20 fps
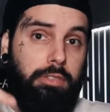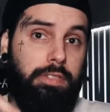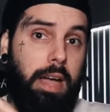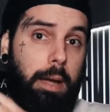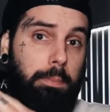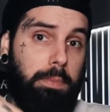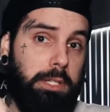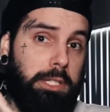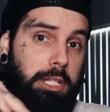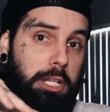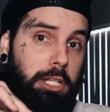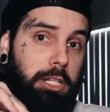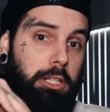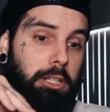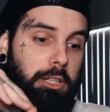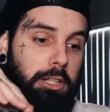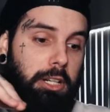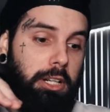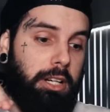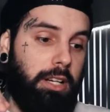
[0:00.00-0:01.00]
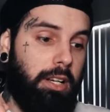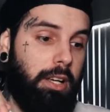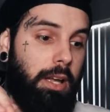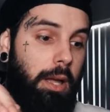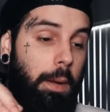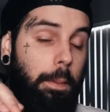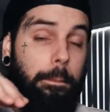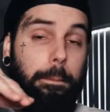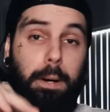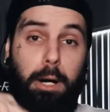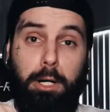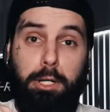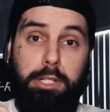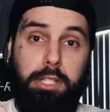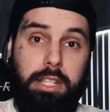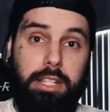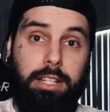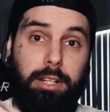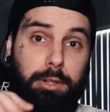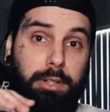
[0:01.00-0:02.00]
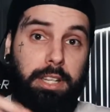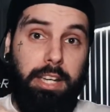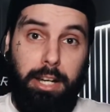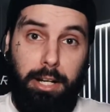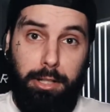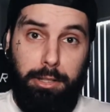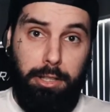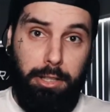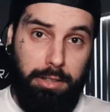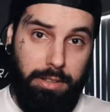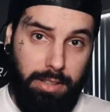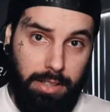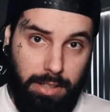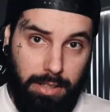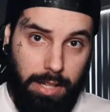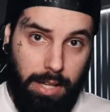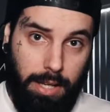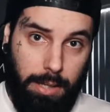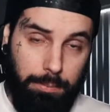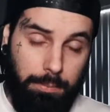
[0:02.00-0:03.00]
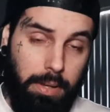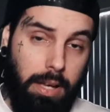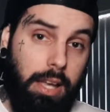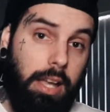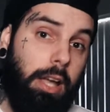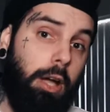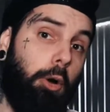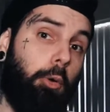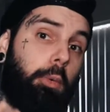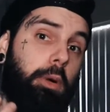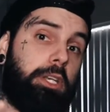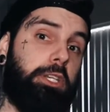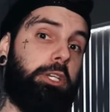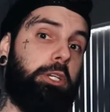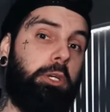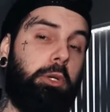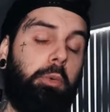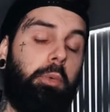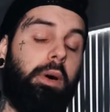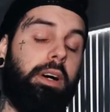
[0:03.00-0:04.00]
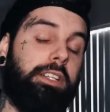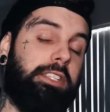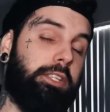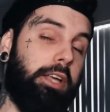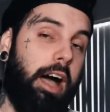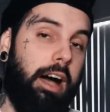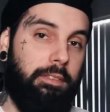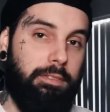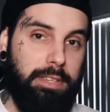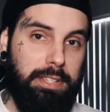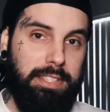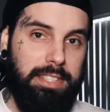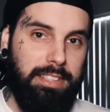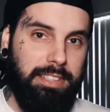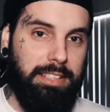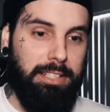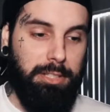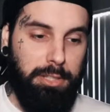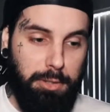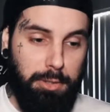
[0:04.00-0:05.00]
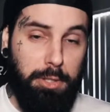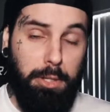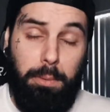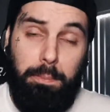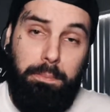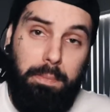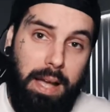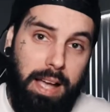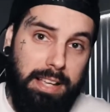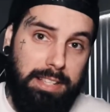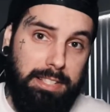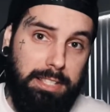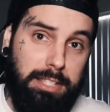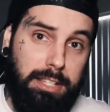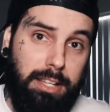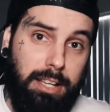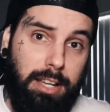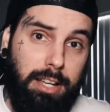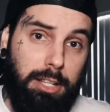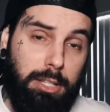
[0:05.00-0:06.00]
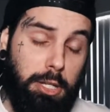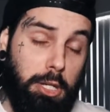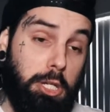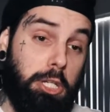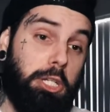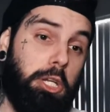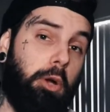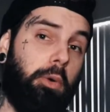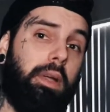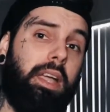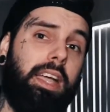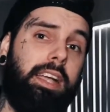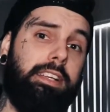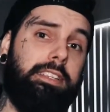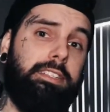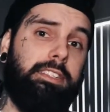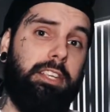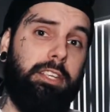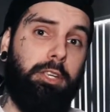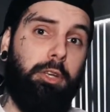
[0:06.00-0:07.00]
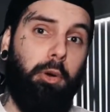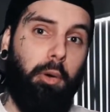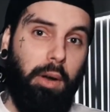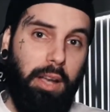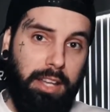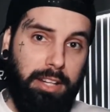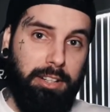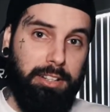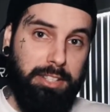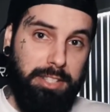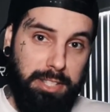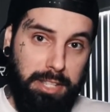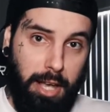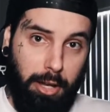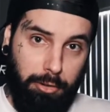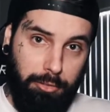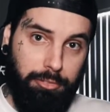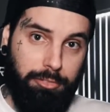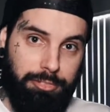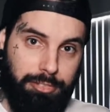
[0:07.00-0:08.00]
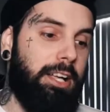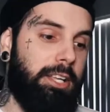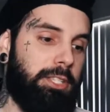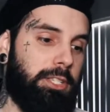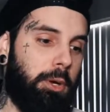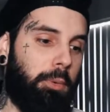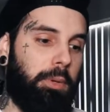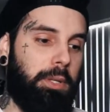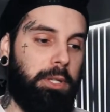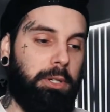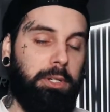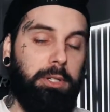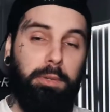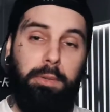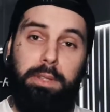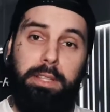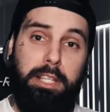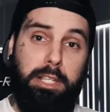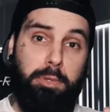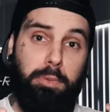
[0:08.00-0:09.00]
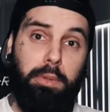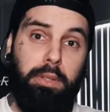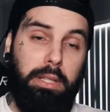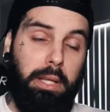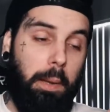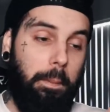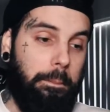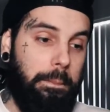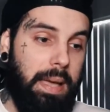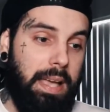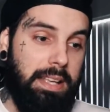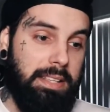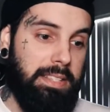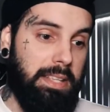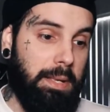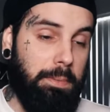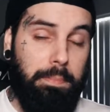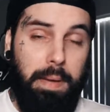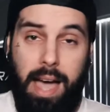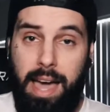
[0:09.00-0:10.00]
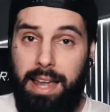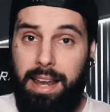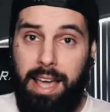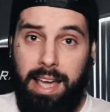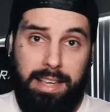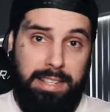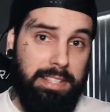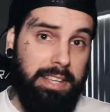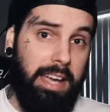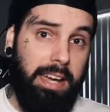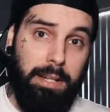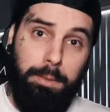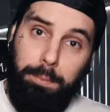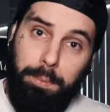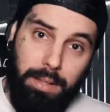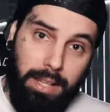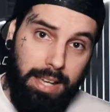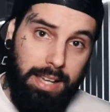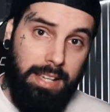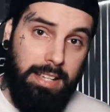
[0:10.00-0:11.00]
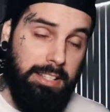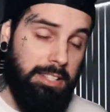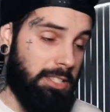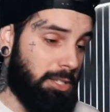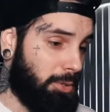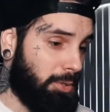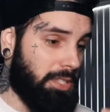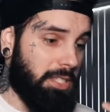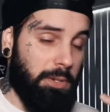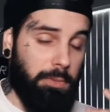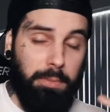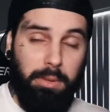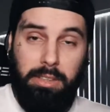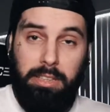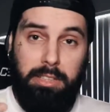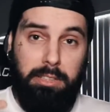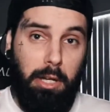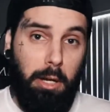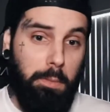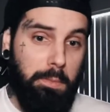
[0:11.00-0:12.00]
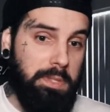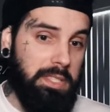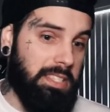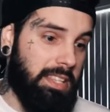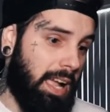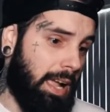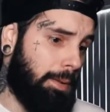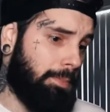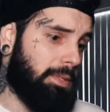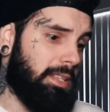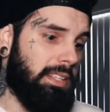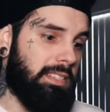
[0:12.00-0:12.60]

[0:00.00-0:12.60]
of that particular person or character in the game, which you want to obviously do your best to showcase your inner self. So when you're doing these really amazing, badass kind of plays, doing some really dope snipes,